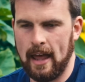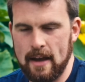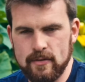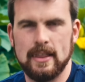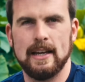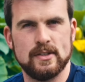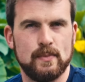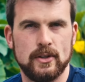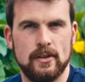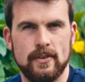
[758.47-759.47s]
Everything is
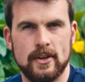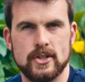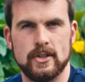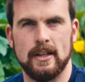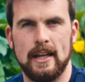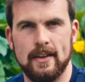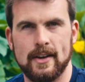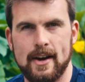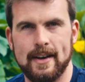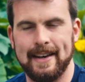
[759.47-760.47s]
multifunctional in
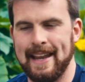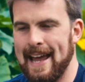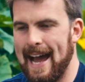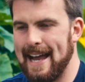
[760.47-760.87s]
the garden,